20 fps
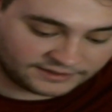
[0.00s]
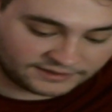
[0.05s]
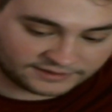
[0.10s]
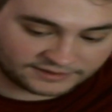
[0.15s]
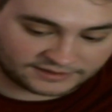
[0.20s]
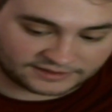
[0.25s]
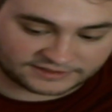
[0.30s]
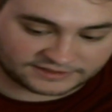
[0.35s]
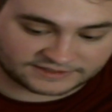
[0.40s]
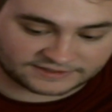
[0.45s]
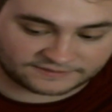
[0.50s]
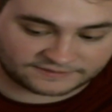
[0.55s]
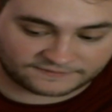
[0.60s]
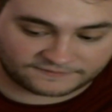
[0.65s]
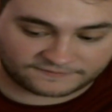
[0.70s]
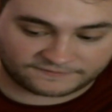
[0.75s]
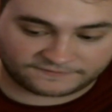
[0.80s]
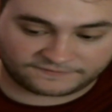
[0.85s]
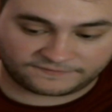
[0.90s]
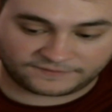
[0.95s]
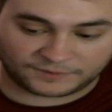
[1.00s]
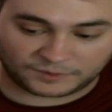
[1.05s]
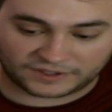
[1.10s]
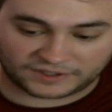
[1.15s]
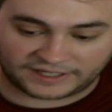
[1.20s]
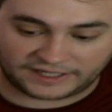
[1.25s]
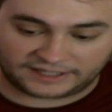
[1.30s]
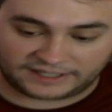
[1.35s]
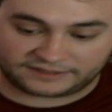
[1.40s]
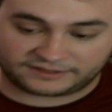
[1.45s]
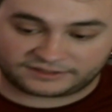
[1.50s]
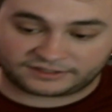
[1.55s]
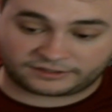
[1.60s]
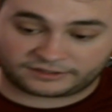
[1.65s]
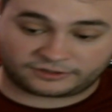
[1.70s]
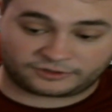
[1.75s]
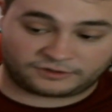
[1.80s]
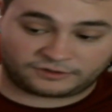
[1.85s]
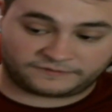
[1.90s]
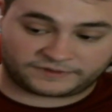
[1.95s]
nice forehand
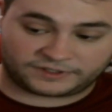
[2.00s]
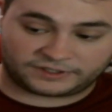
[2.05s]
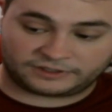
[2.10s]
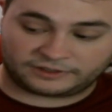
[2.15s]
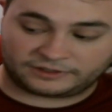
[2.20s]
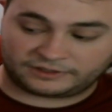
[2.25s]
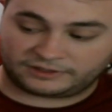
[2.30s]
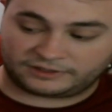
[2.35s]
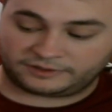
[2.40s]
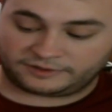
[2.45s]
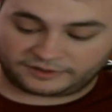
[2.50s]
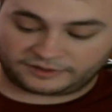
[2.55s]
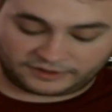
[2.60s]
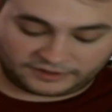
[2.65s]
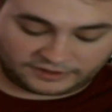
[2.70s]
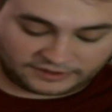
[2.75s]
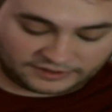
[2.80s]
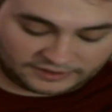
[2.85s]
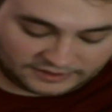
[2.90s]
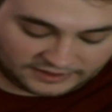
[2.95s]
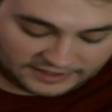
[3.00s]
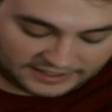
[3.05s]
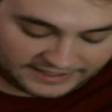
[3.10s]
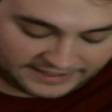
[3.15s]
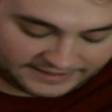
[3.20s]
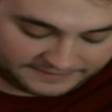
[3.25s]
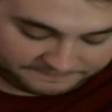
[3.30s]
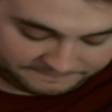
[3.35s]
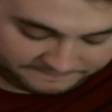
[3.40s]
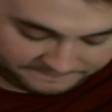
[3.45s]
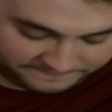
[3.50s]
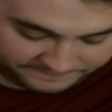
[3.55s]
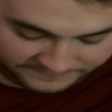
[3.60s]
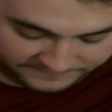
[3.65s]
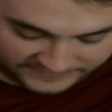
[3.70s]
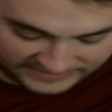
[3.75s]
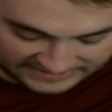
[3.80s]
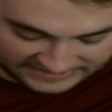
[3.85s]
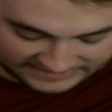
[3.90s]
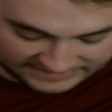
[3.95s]
turnover.
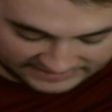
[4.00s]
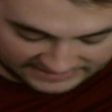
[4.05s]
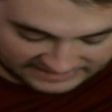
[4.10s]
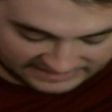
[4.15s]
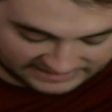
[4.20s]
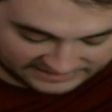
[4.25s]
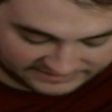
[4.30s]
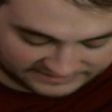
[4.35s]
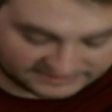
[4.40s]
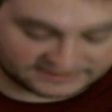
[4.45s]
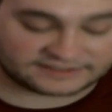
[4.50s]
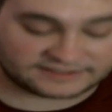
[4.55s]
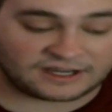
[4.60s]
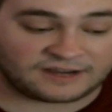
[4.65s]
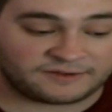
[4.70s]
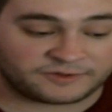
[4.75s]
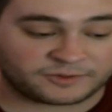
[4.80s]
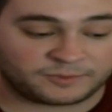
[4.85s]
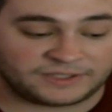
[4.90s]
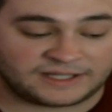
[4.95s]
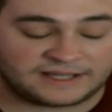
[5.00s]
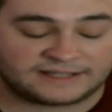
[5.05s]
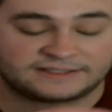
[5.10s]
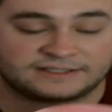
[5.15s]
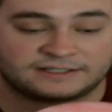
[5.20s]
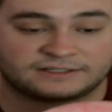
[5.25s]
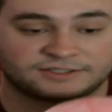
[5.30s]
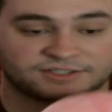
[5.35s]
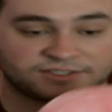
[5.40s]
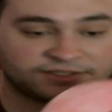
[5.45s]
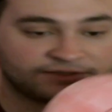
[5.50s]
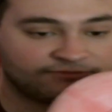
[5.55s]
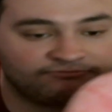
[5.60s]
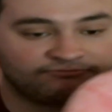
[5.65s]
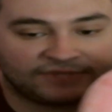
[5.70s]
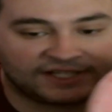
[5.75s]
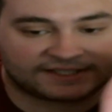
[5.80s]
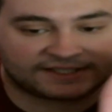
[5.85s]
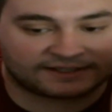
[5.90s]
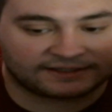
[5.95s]
And the soft plastic,
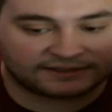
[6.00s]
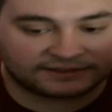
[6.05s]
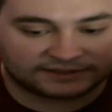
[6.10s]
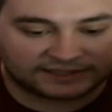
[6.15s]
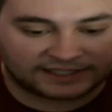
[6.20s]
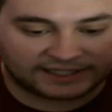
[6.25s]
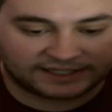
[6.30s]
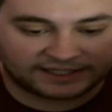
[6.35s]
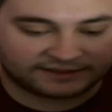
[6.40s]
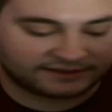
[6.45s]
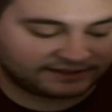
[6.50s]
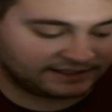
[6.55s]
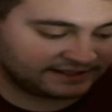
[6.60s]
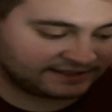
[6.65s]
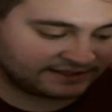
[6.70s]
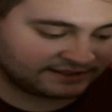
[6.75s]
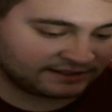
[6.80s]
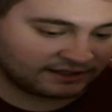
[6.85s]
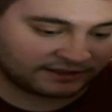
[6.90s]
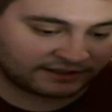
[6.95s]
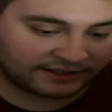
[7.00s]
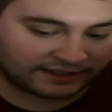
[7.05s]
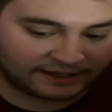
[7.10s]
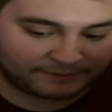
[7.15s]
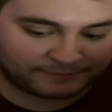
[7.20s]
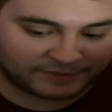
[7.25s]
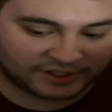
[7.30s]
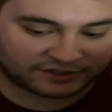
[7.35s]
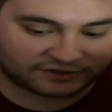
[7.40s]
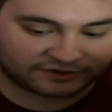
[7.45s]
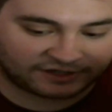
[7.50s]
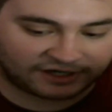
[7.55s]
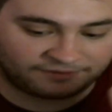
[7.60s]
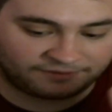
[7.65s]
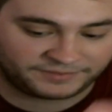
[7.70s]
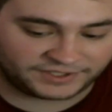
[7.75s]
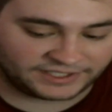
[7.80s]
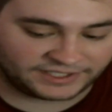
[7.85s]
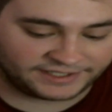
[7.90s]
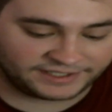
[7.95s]
it's gonna land. It's not gonna get much ground
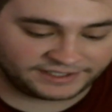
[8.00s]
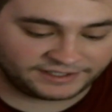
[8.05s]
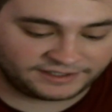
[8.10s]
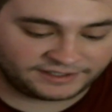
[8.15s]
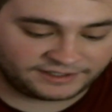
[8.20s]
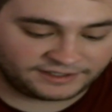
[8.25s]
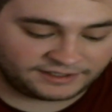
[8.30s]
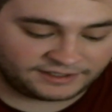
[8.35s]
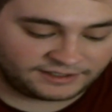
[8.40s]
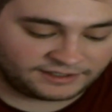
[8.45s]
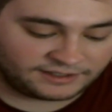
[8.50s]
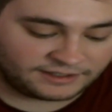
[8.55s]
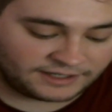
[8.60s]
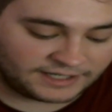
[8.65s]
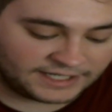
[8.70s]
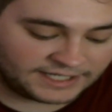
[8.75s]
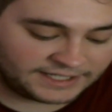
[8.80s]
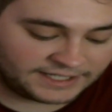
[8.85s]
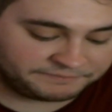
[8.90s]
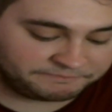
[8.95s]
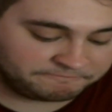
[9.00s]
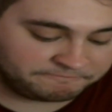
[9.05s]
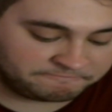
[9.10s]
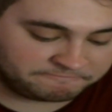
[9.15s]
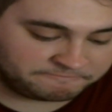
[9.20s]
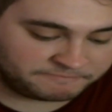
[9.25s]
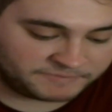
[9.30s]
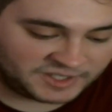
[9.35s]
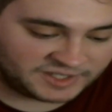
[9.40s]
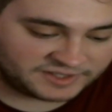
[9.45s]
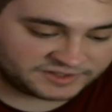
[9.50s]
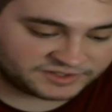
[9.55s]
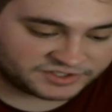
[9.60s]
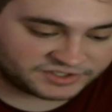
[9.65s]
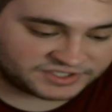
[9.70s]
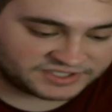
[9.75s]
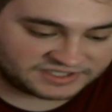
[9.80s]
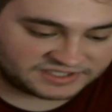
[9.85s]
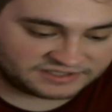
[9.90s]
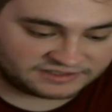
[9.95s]
play. It's
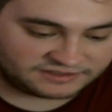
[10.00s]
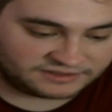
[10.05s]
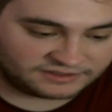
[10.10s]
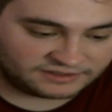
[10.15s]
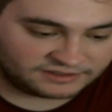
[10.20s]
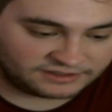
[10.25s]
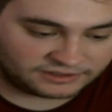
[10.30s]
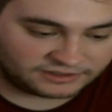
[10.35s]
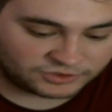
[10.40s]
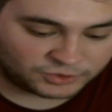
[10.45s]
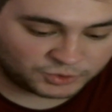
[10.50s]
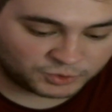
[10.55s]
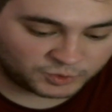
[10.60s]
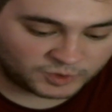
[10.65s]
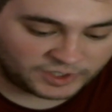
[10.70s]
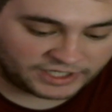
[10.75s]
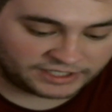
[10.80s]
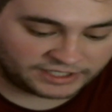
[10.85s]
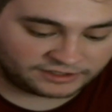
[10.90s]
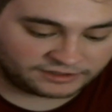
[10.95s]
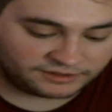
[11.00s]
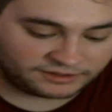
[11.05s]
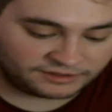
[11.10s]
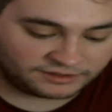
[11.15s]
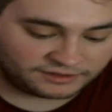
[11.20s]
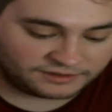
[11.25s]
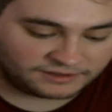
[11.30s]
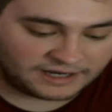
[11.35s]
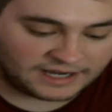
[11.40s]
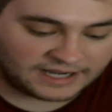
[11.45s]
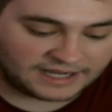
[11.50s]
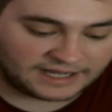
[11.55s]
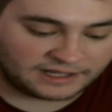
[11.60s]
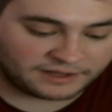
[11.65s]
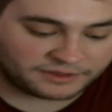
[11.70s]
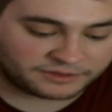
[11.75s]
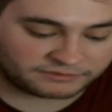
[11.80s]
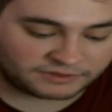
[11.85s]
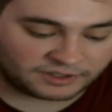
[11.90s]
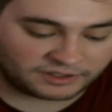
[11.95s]
just a great
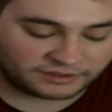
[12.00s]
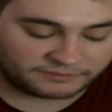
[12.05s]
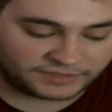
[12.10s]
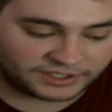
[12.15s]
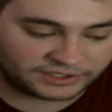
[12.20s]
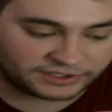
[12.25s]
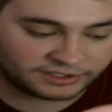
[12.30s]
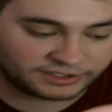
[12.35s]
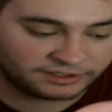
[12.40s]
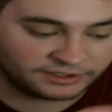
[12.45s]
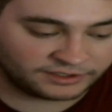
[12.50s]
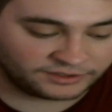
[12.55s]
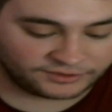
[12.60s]
throwing putter.